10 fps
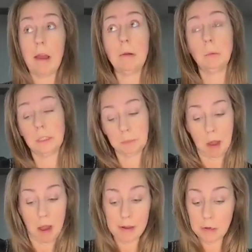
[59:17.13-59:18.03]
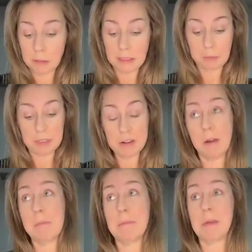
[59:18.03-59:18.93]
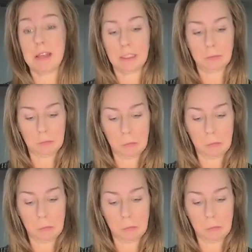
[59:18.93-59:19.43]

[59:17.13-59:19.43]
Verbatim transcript: I would, but I already spent all my money.